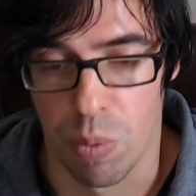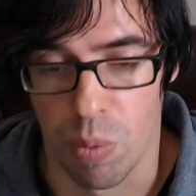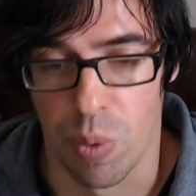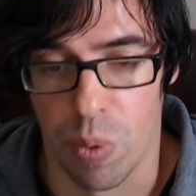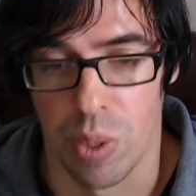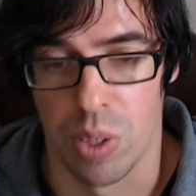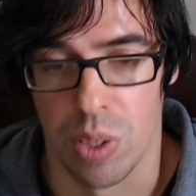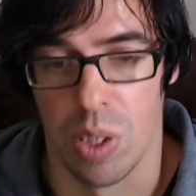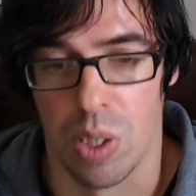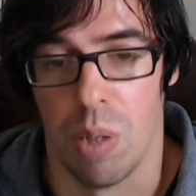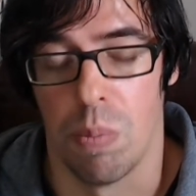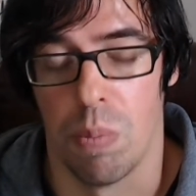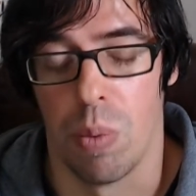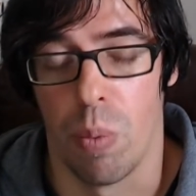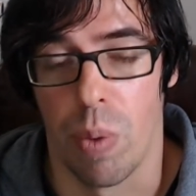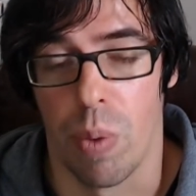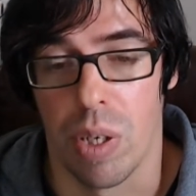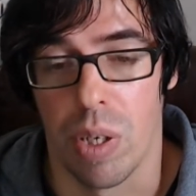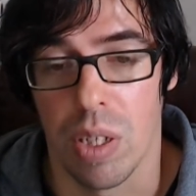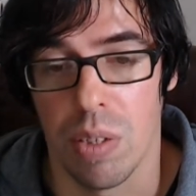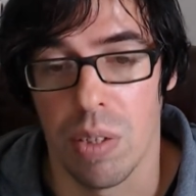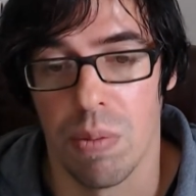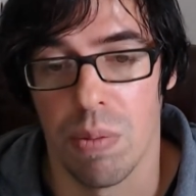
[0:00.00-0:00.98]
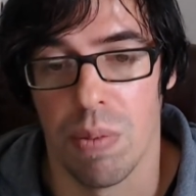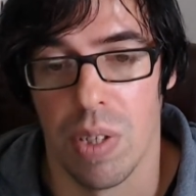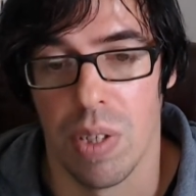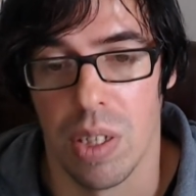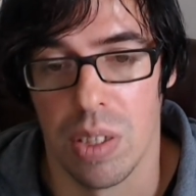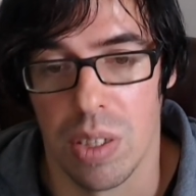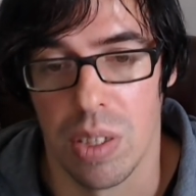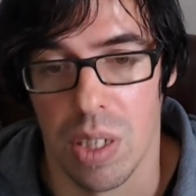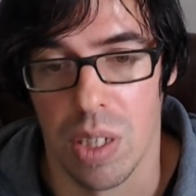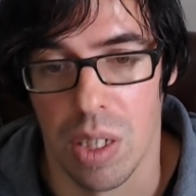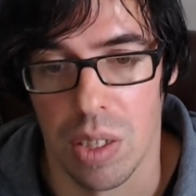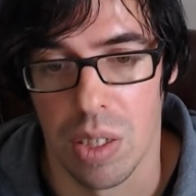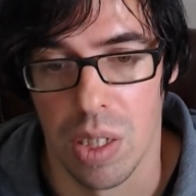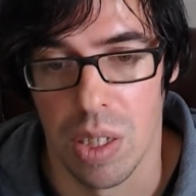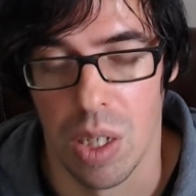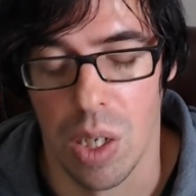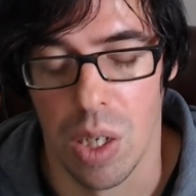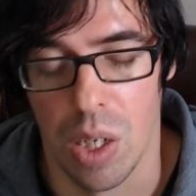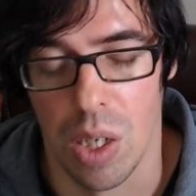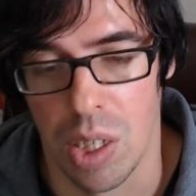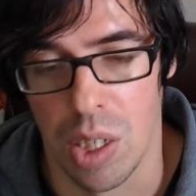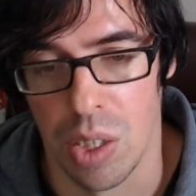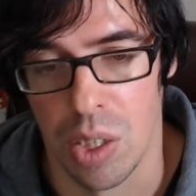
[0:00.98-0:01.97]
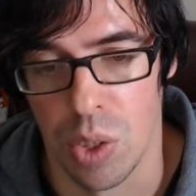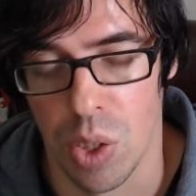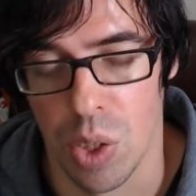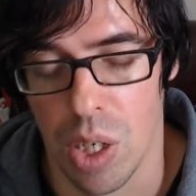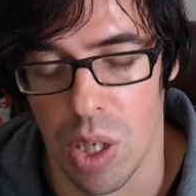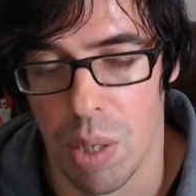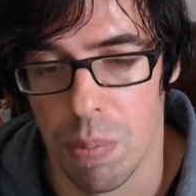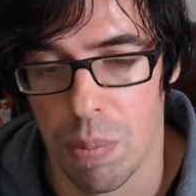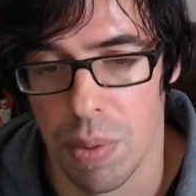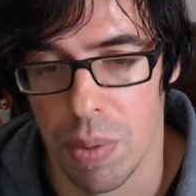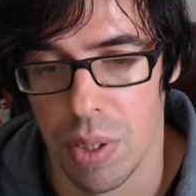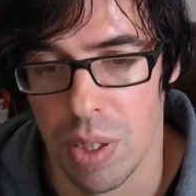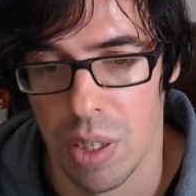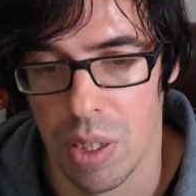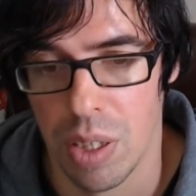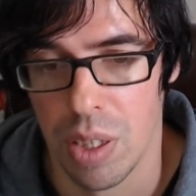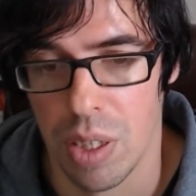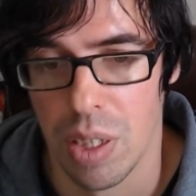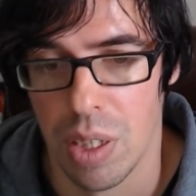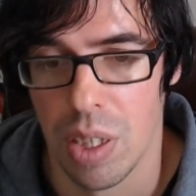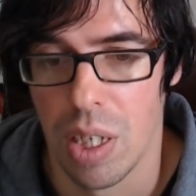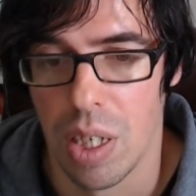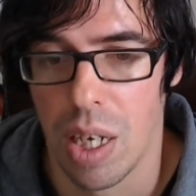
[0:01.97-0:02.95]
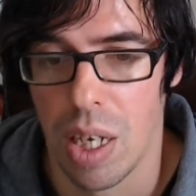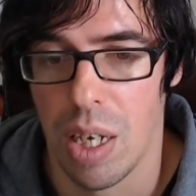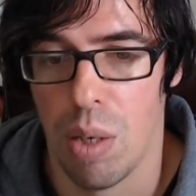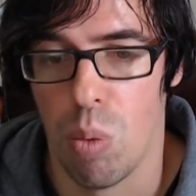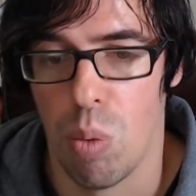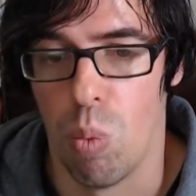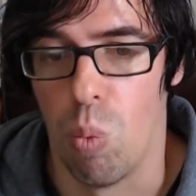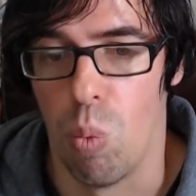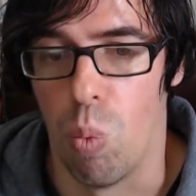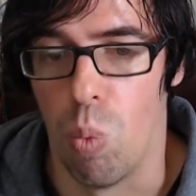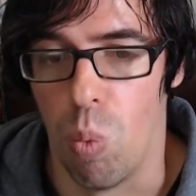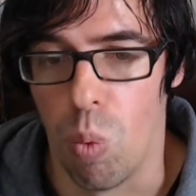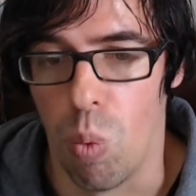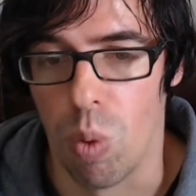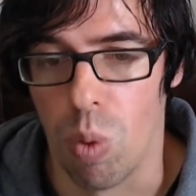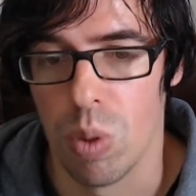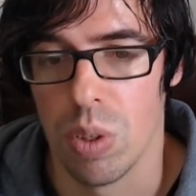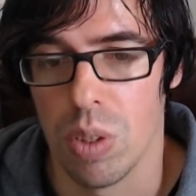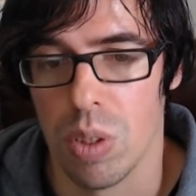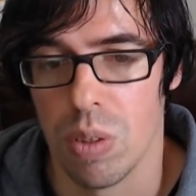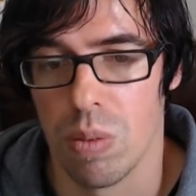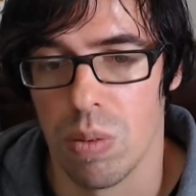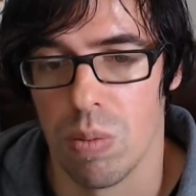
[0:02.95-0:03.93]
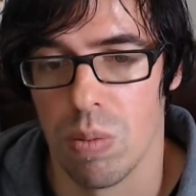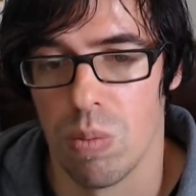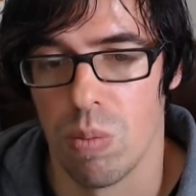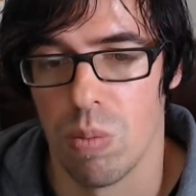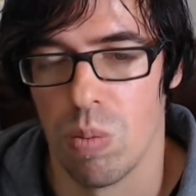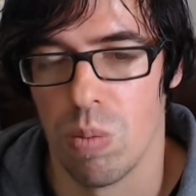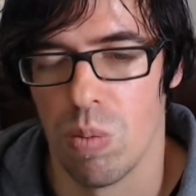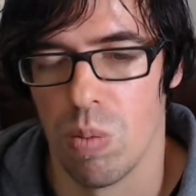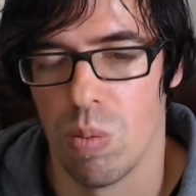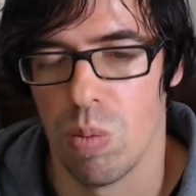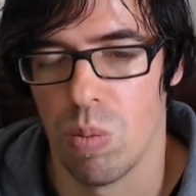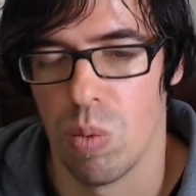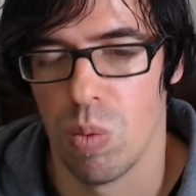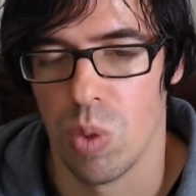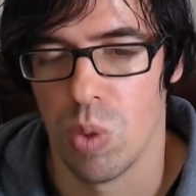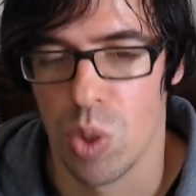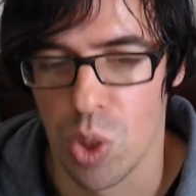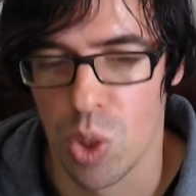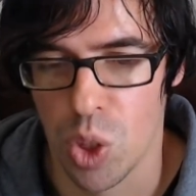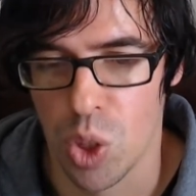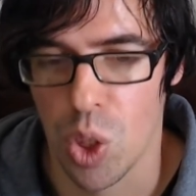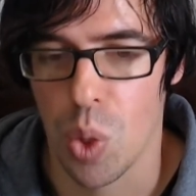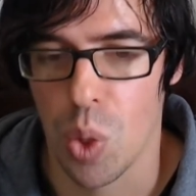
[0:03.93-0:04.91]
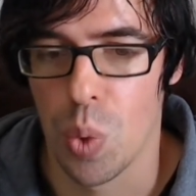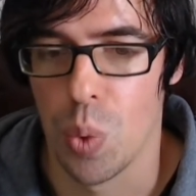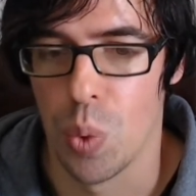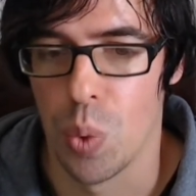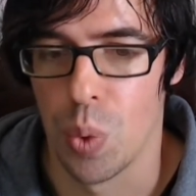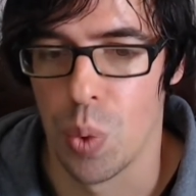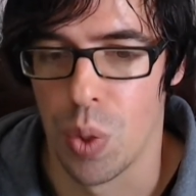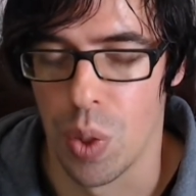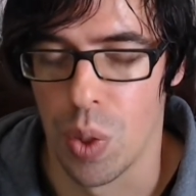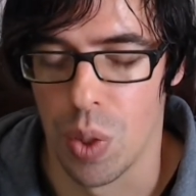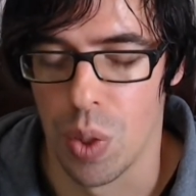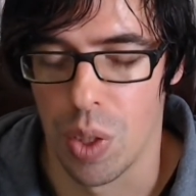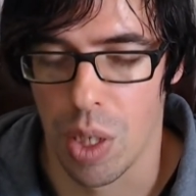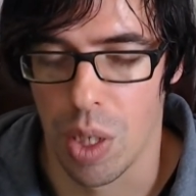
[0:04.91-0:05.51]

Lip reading: for example, when I first started learning German, it wasn't so good.